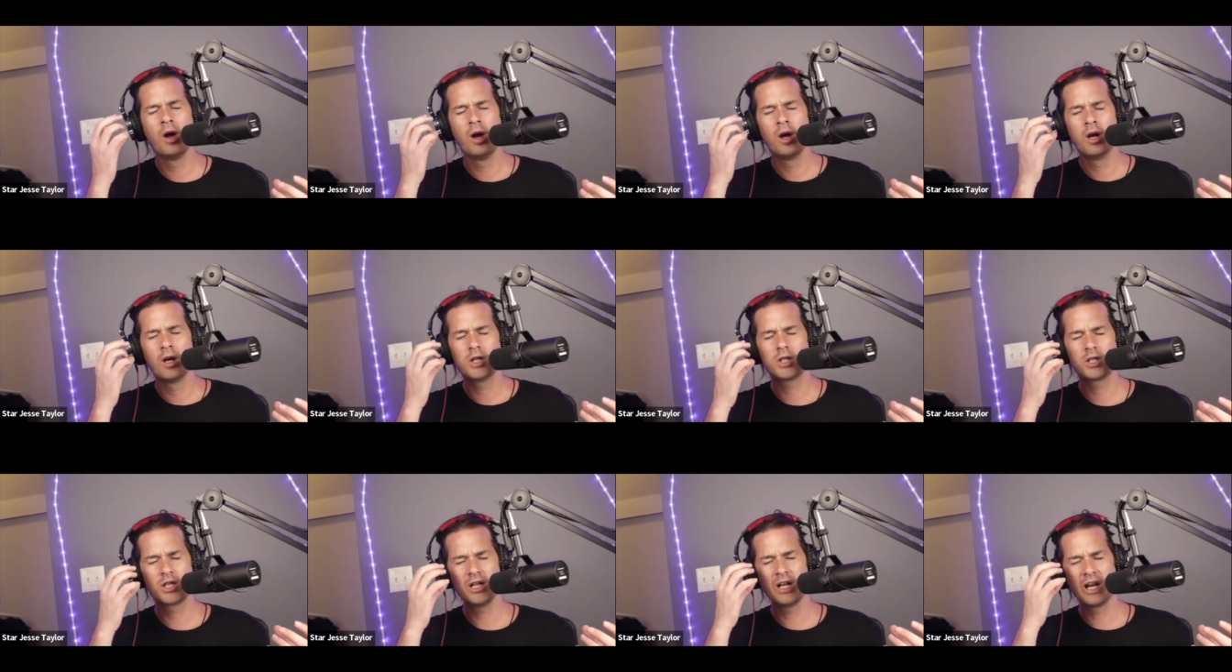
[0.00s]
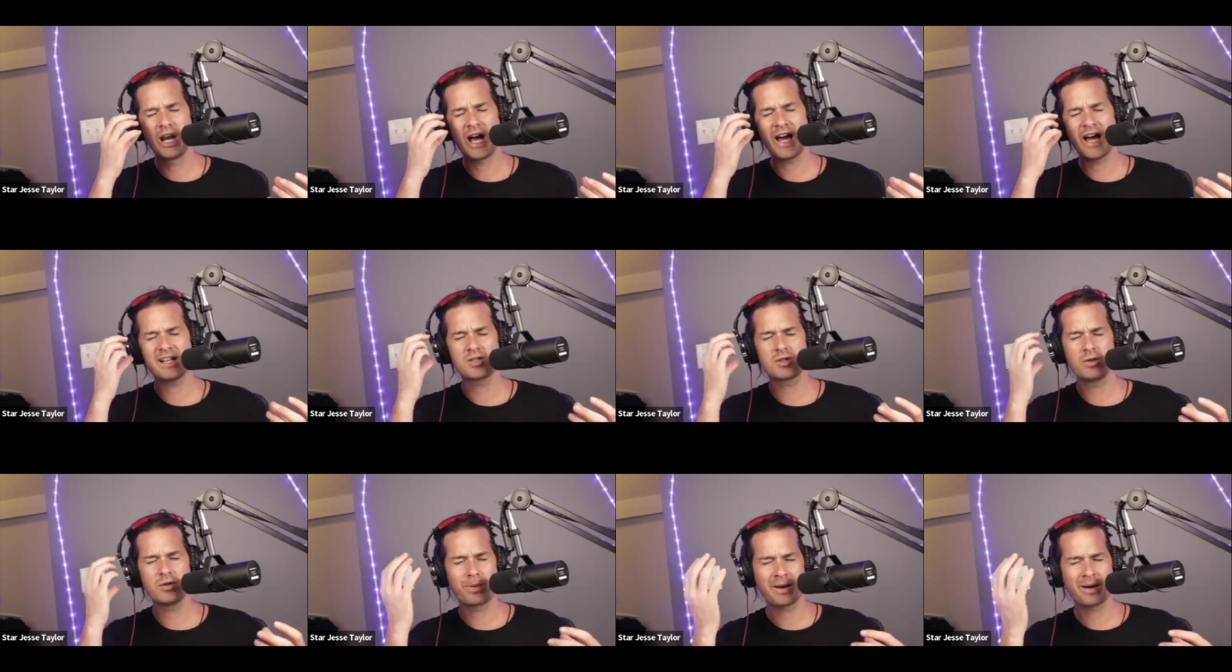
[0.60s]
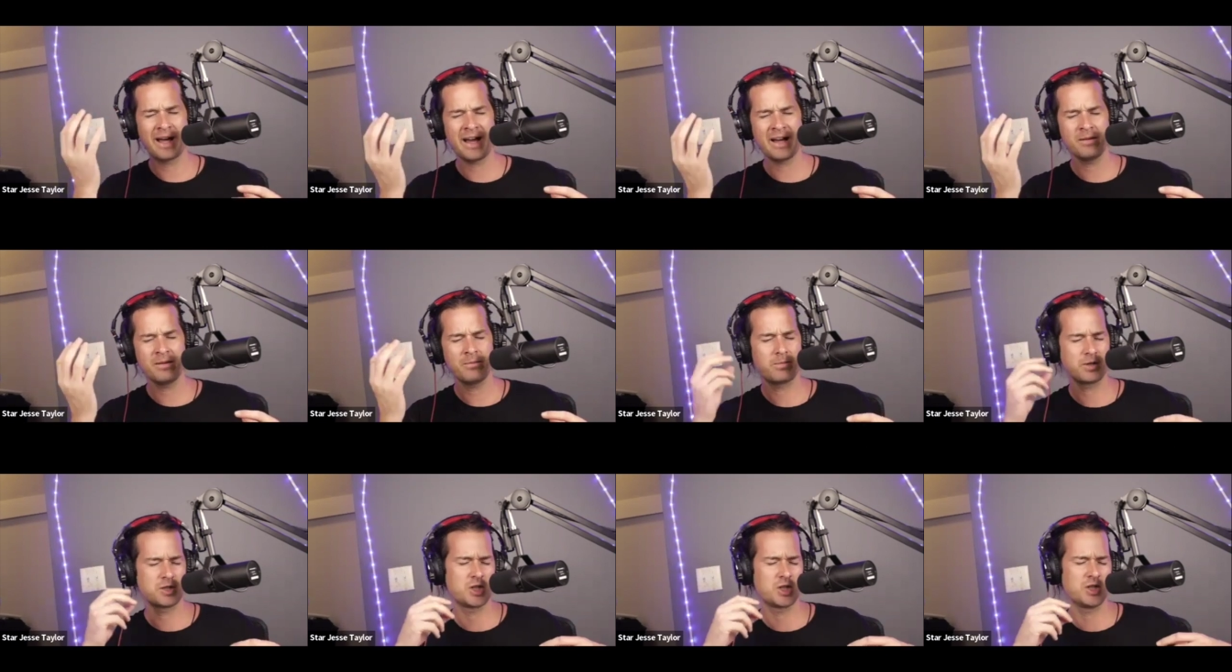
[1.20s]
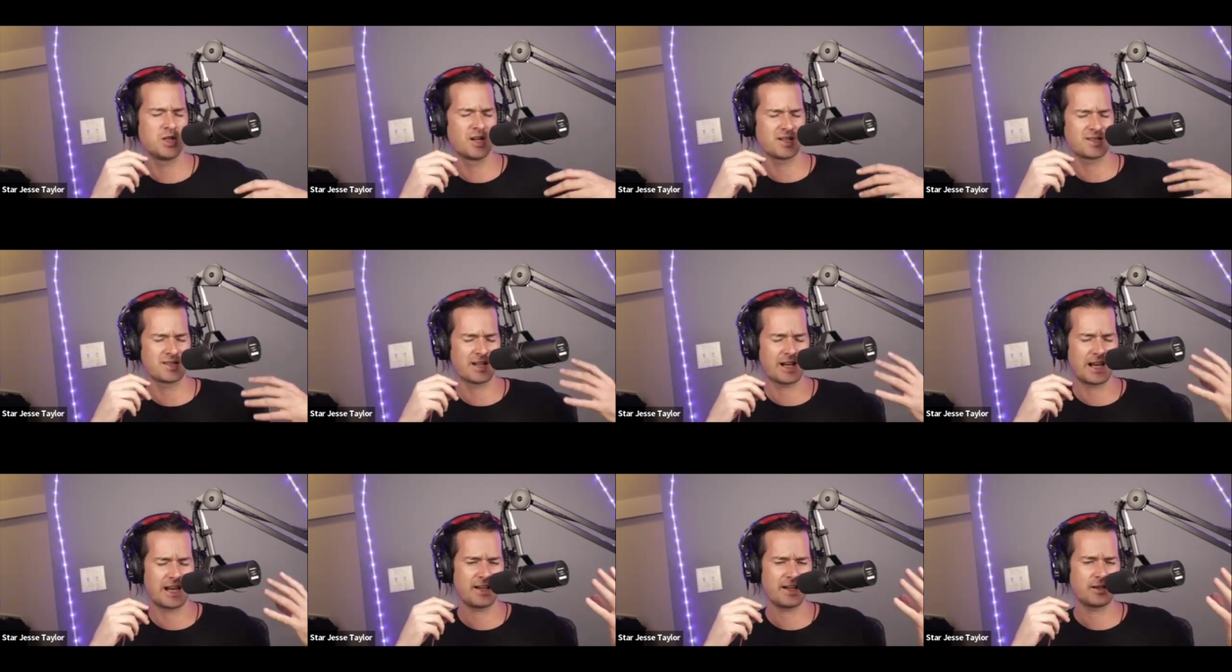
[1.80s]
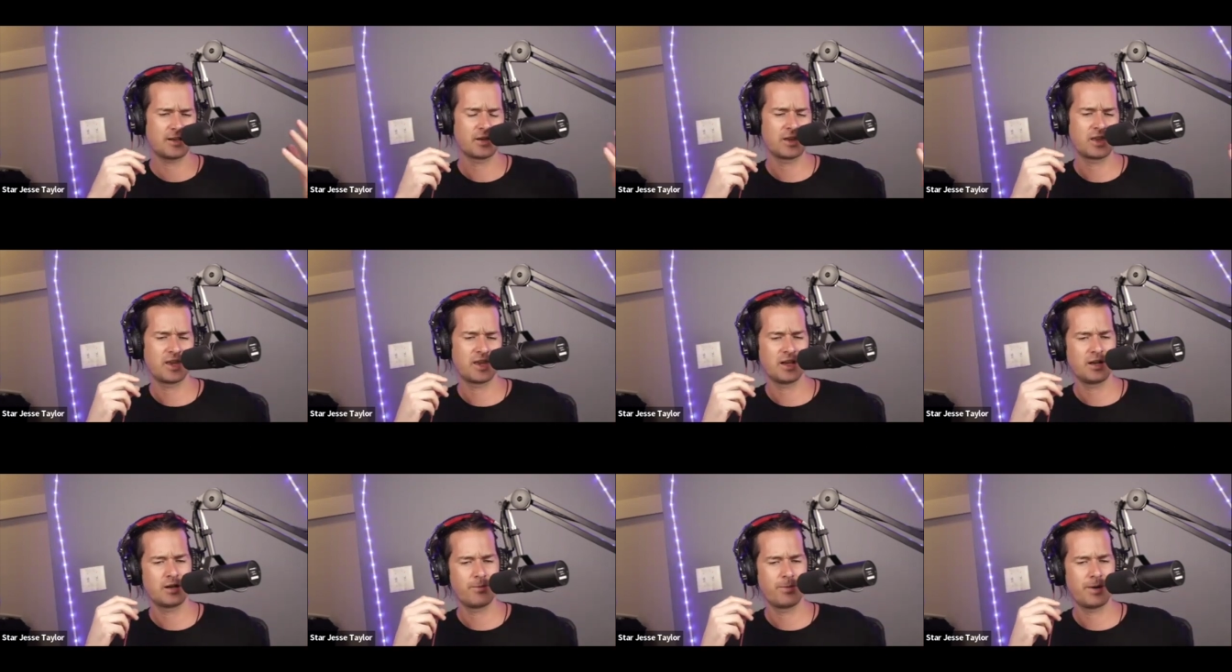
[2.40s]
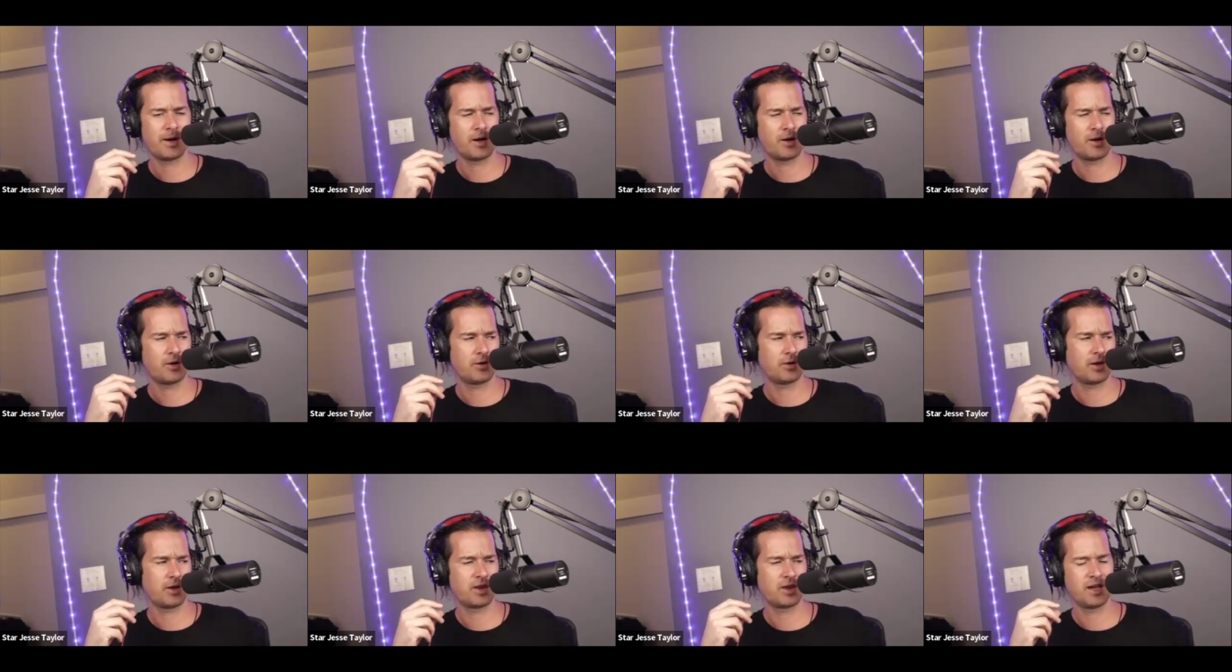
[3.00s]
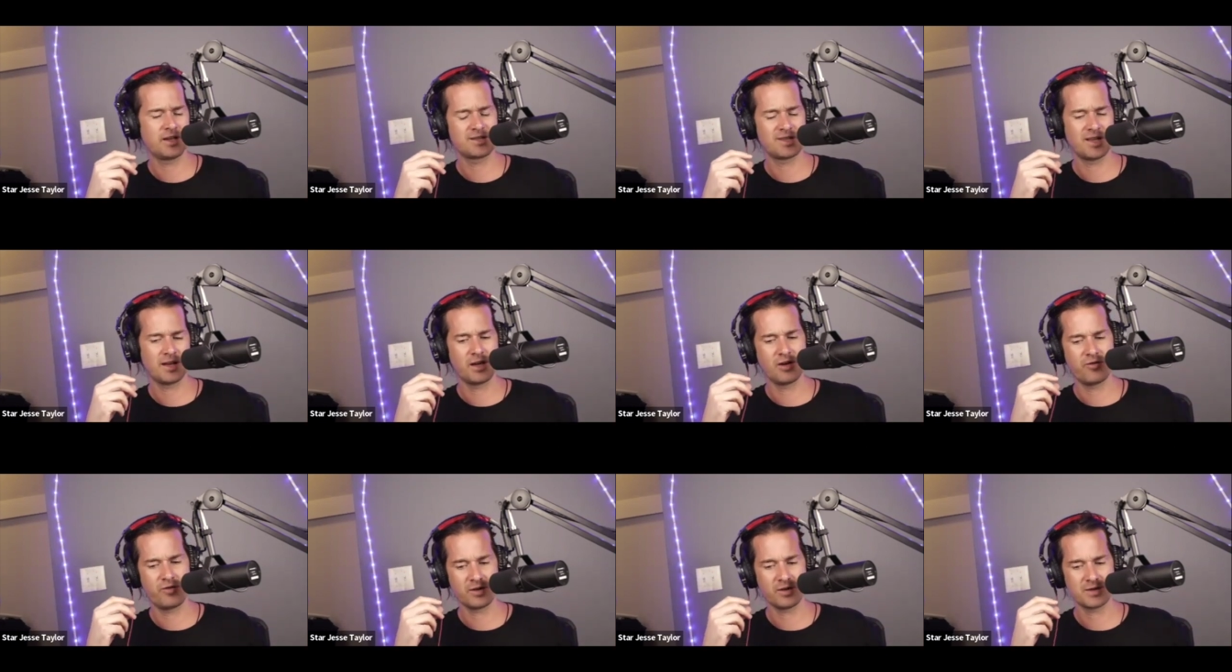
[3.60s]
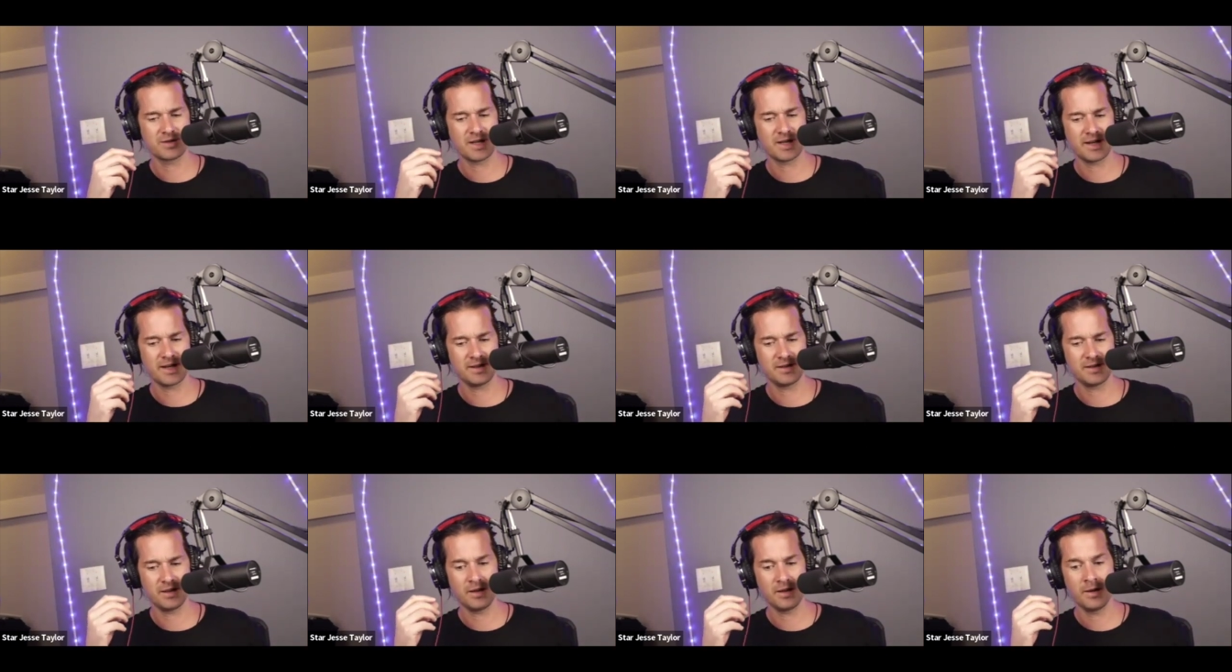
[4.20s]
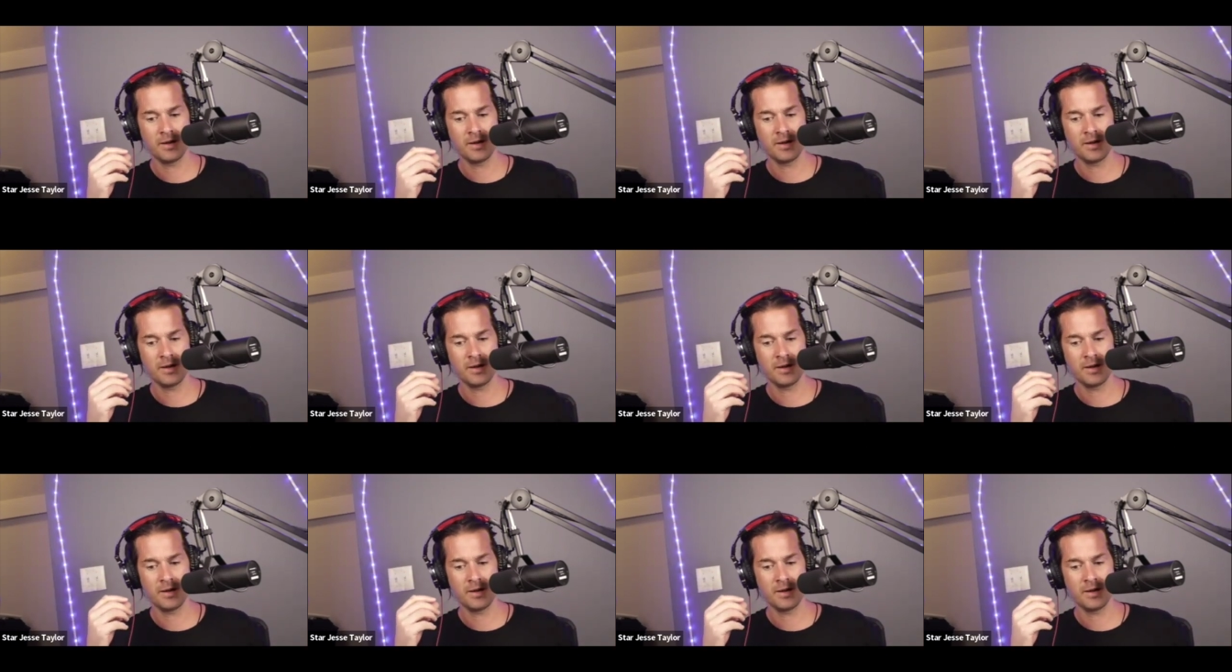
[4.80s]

she likes to plan, but she doesn't like to think about things that give her anxiety.